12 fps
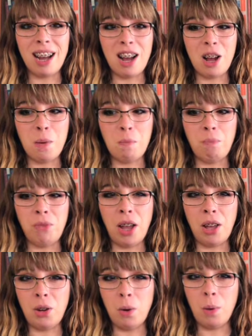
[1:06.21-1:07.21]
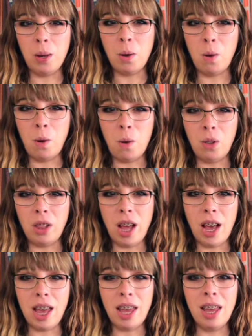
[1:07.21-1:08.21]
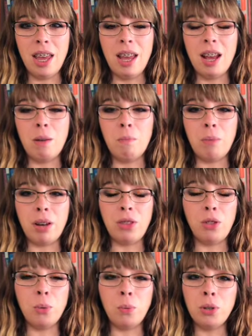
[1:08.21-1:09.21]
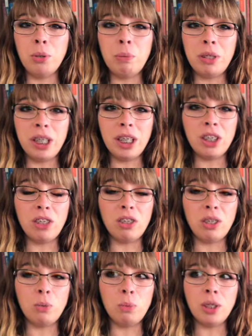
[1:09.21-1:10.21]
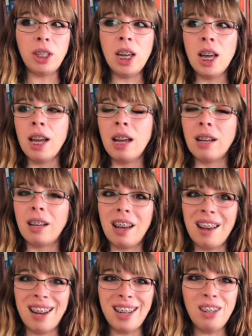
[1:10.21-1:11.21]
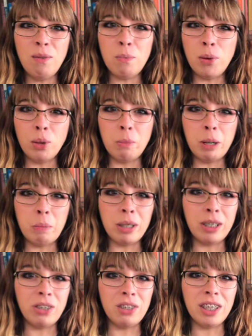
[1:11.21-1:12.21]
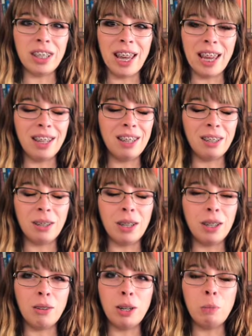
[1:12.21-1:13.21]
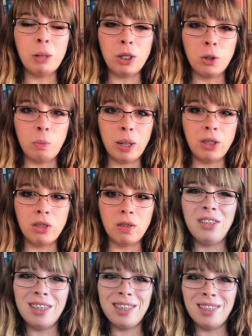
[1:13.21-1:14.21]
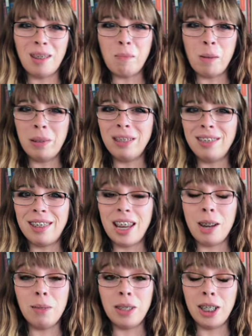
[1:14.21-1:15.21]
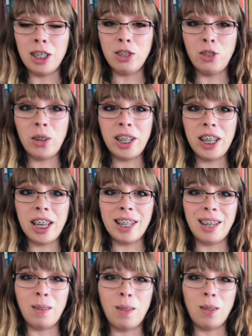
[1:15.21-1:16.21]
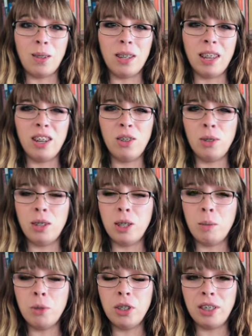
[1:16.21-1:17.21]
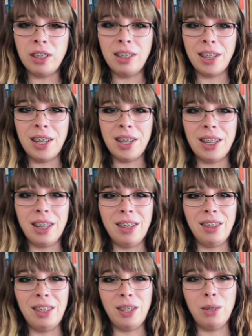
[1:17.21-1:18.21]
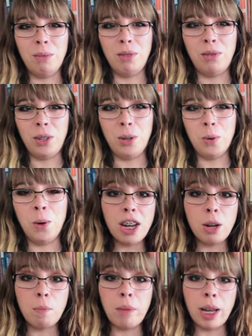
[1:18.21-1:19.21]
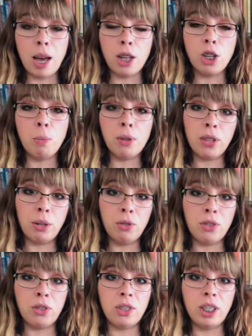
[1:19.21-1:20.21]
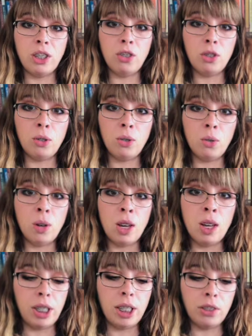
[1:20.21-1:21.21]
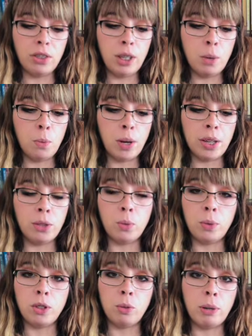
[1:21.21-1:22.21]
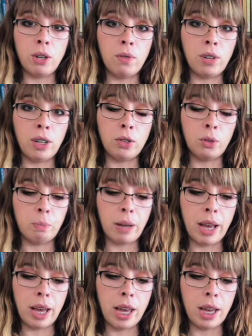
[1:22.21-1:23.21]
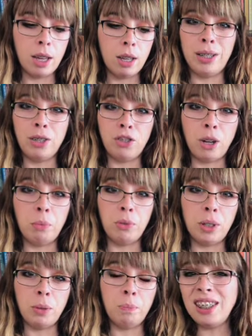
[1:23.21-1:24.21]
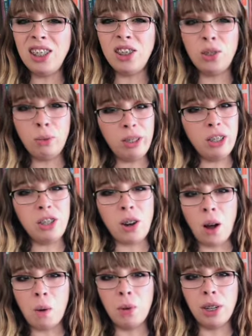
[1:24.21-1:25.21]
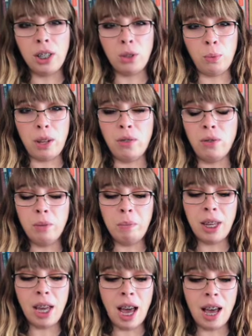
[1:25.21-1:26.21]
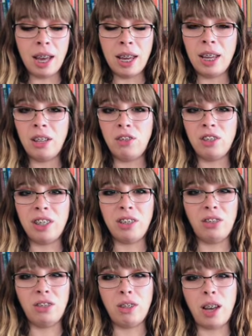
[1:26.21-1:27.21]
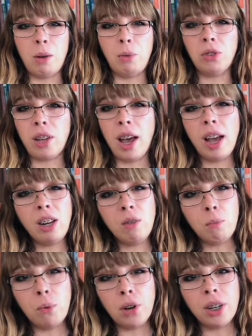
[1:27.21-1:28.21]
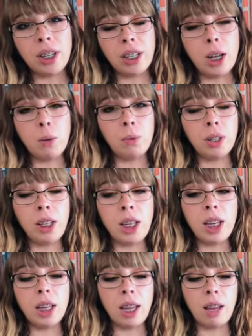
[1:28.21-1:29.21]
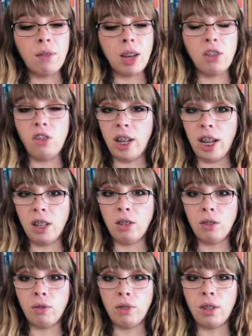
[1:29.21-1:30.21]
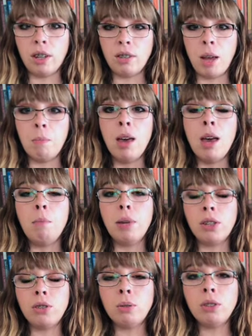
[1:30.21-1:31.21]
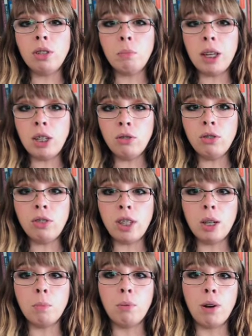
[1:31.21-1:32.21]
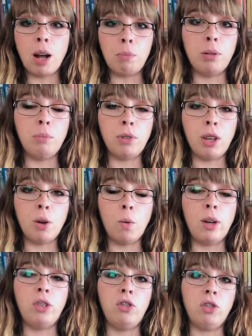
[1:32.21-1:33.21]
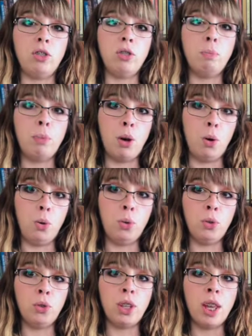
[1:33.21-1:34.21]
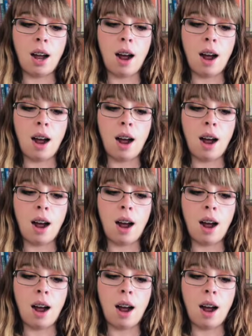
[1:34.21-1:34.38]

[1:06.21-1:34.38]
Not knowing a whole lot, but the world building in this is really kind of both minimalistic and incredibly expansive. Let's just sum up and say I really enjoyed it, and I will get into a little more detail in the review. My audiobook that I was listening to simultaneously was When the Sparrow Falls by Neil Sharpson. This one did not work as well for me. I was kind of bored, and I really gave it a chance for a long time because there were some interesting problems and questions posed.